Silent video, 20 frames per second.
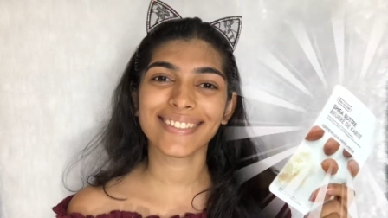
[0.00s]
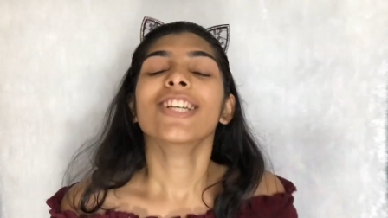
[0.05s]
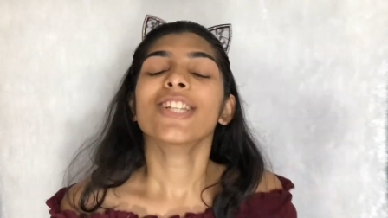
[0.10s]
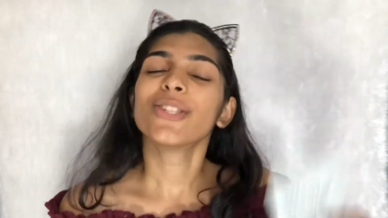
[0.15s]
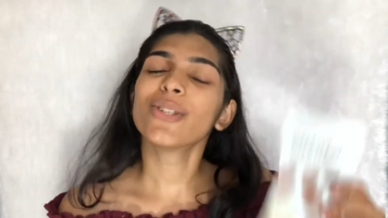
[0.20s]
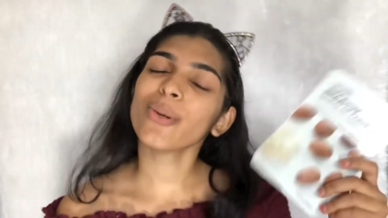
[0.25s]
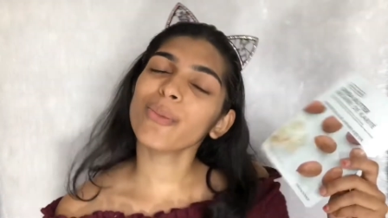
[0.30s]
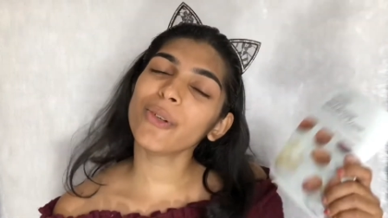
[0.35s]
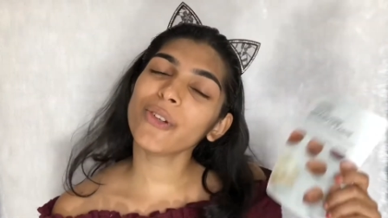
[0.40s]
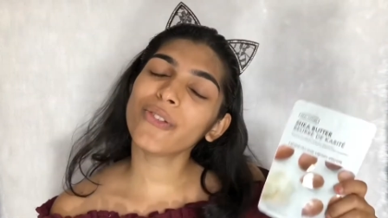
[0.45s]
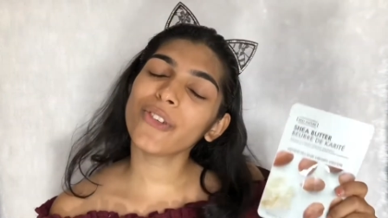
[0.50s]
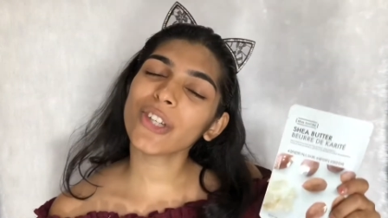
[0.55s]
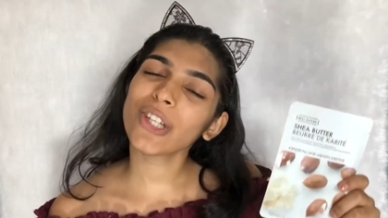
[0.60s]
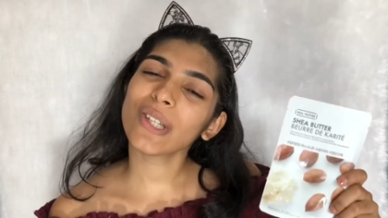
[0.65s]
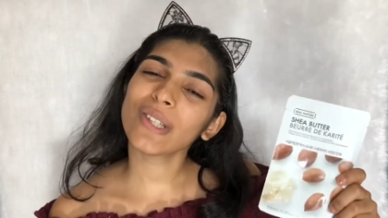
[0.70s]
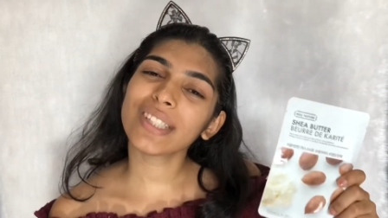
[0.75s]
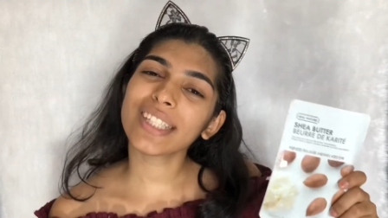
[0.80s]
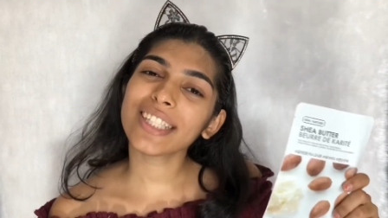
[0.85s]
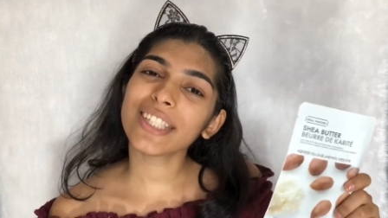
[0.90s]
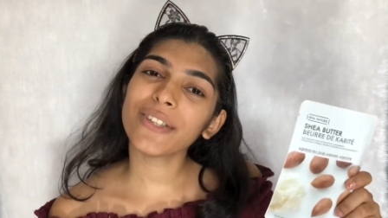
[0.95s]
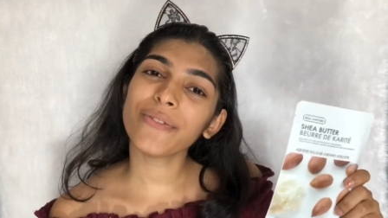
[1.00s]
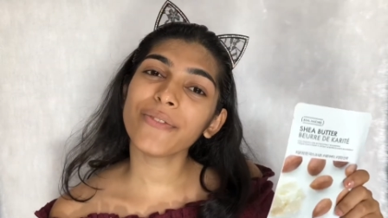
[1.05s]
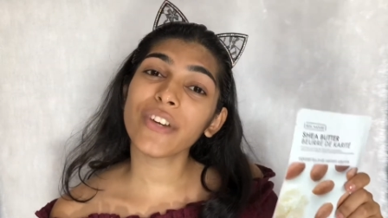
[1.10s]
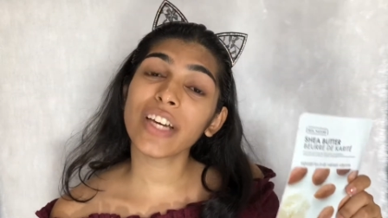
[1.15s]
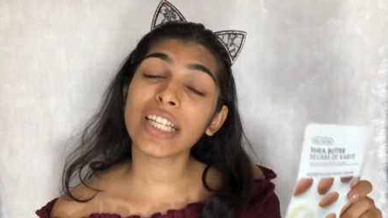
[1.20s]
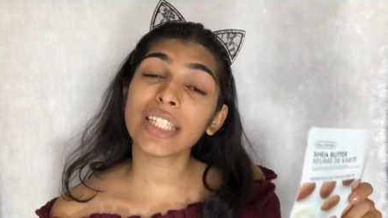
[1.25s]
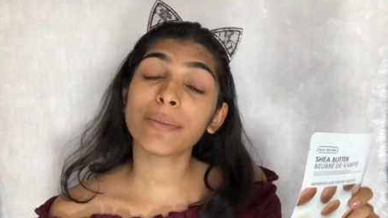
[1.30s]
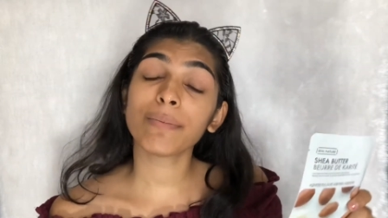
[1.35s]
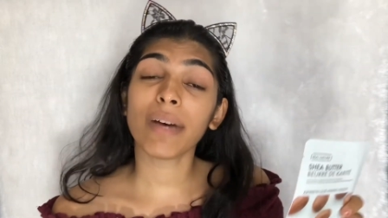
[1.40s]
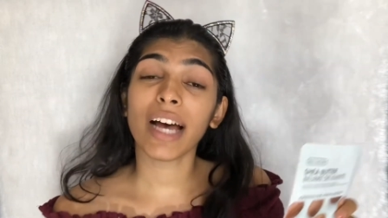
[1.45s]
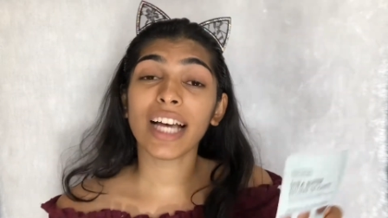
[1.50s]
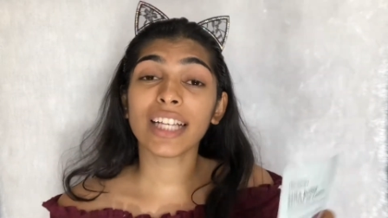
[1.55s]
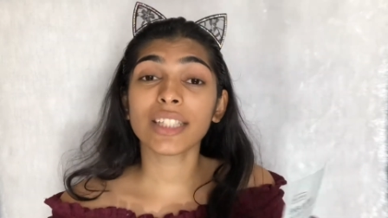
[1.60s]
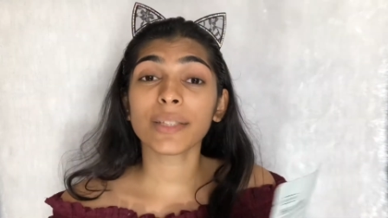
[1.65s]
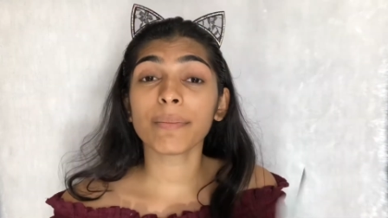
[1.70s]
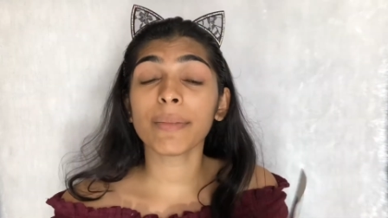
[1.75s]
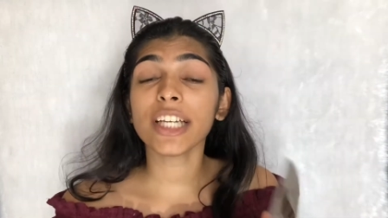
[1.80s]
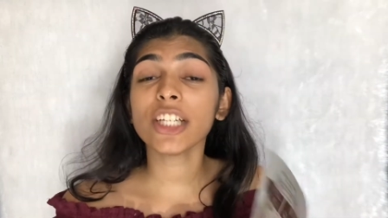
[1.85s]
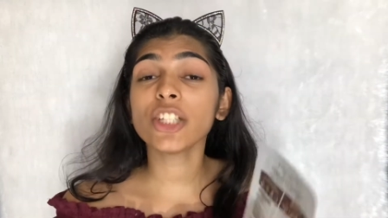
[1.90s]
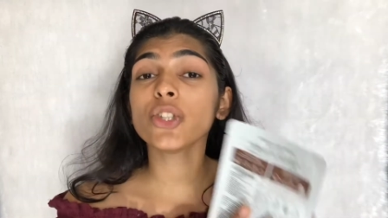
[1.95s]
So before using the face
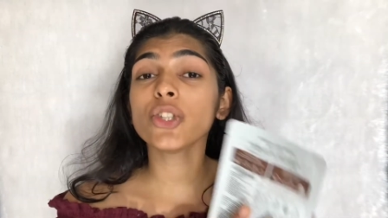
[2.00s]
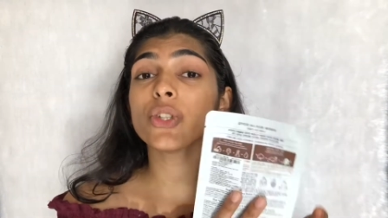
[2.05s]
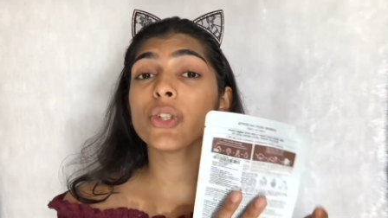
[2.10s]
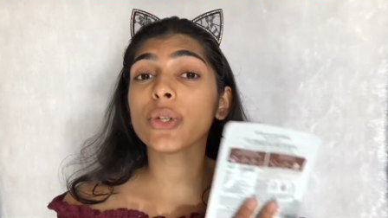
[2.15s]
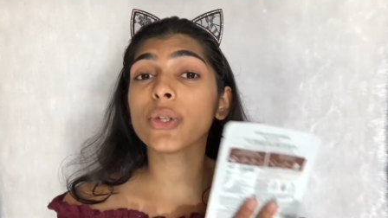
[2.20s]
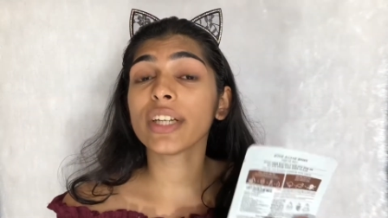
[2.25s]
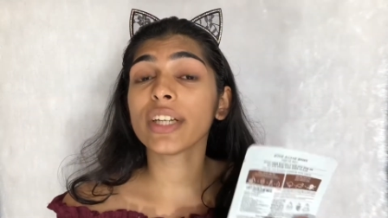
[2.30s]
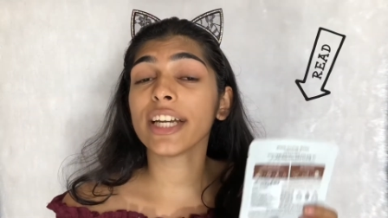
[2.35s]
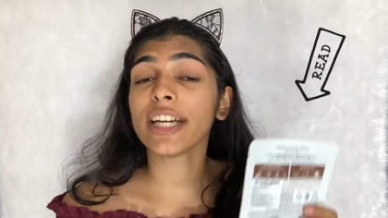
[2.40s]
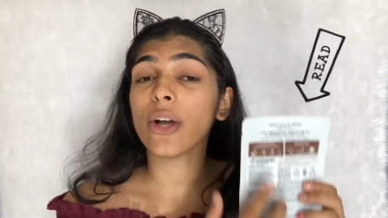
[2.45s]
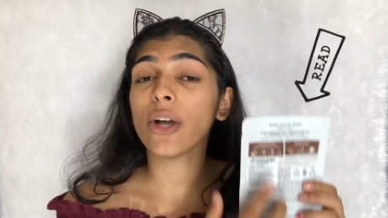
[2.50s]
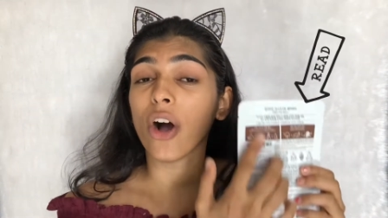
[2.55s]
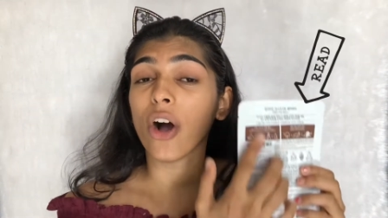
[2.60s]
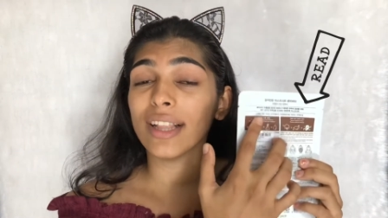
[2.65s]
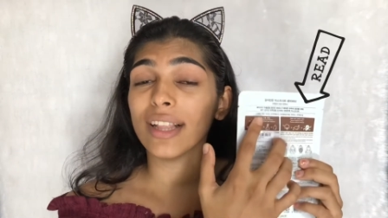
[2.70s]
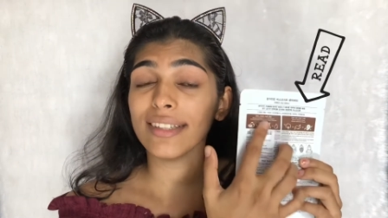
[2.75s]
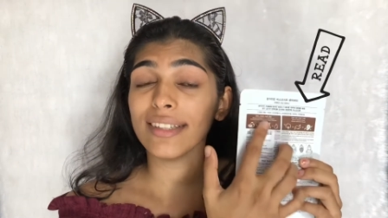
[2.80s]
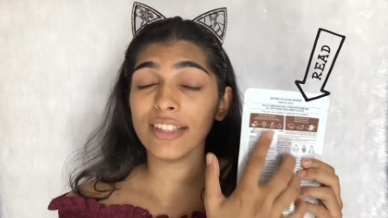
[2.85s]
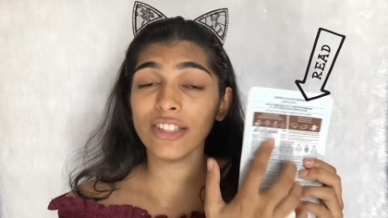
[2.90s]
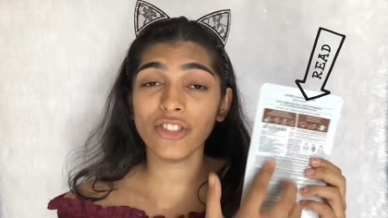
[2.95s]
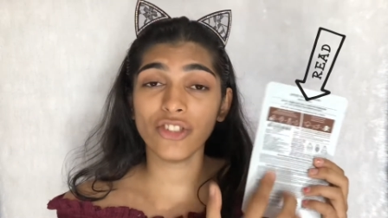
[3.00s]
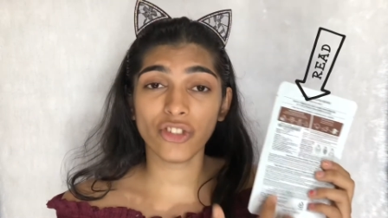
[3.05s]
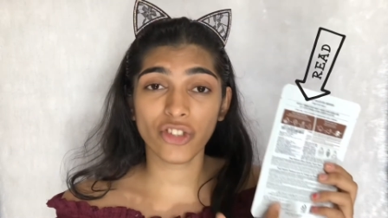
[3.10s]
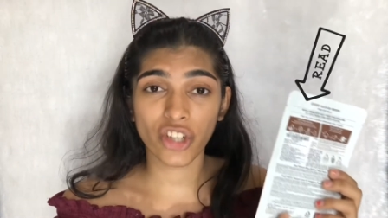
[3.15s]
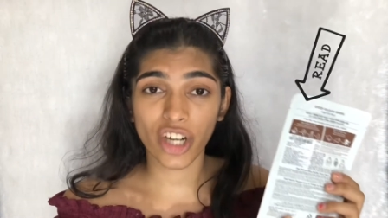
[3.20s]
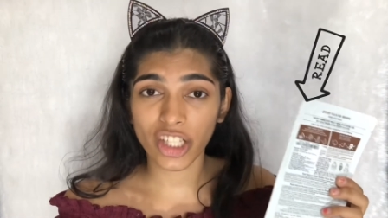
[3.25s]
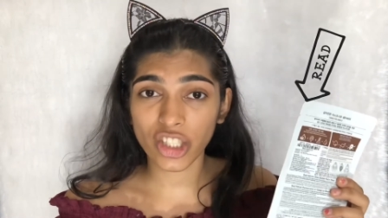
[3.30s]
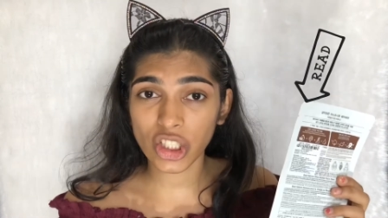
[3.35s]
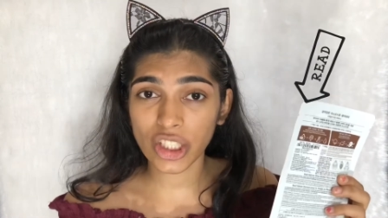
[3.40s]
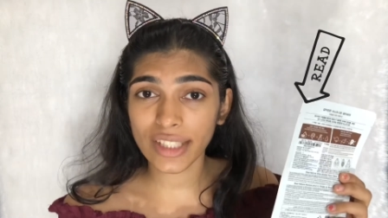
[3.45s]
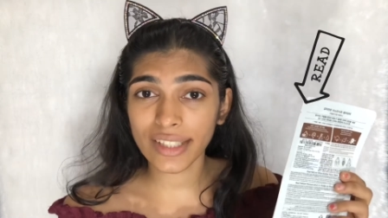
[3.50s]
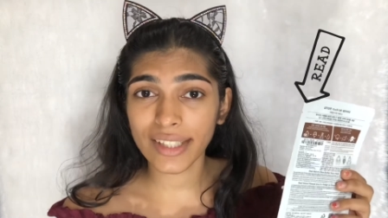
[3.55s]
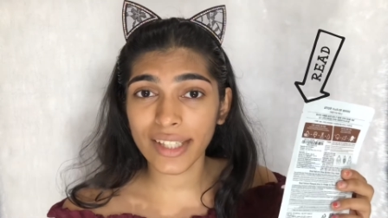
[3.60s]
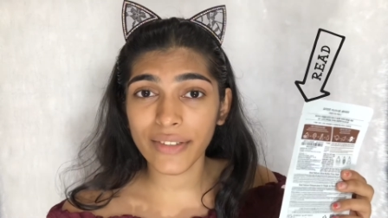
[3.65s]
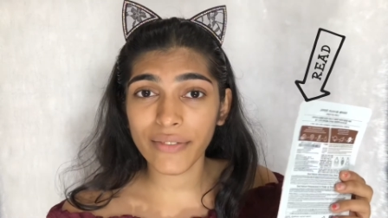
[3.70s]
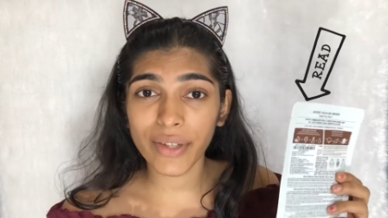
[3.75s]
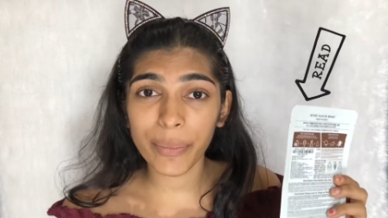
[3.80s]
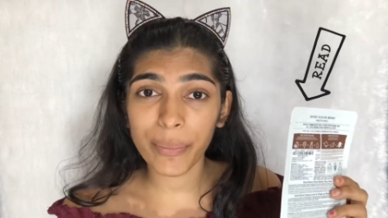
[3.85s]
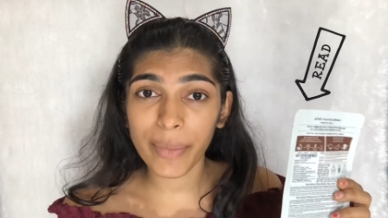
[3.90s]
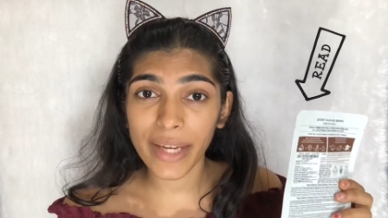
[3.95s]
mask, make sure you read all the instructions
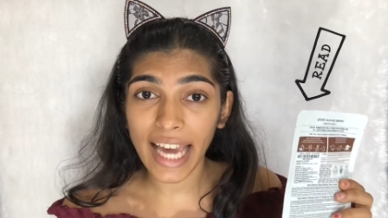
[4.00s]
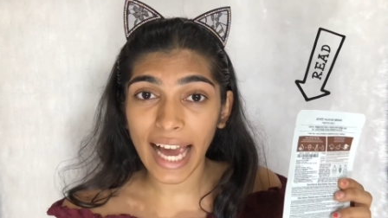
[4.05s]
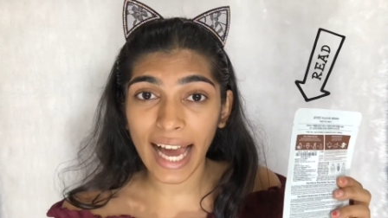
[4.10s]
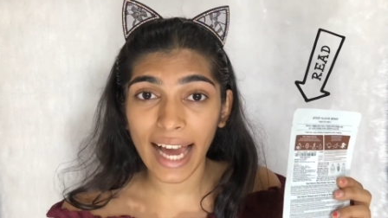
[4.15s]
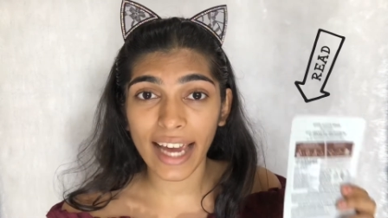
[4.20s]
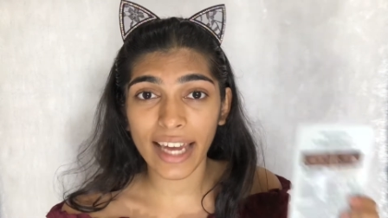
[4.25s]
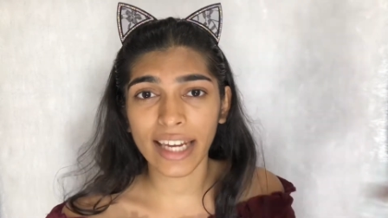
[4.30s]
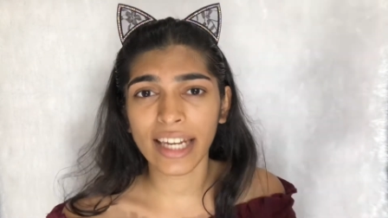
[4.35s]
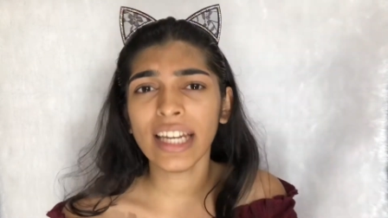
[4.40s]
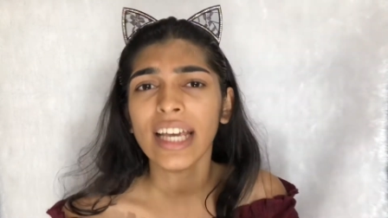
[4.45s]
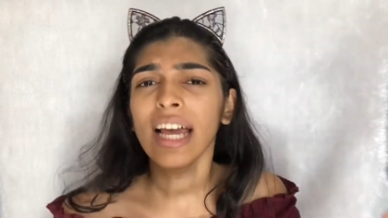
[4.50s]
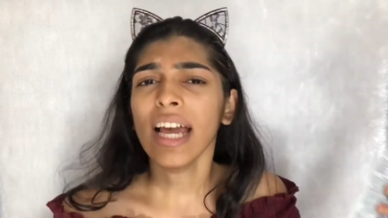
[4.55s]
given behind.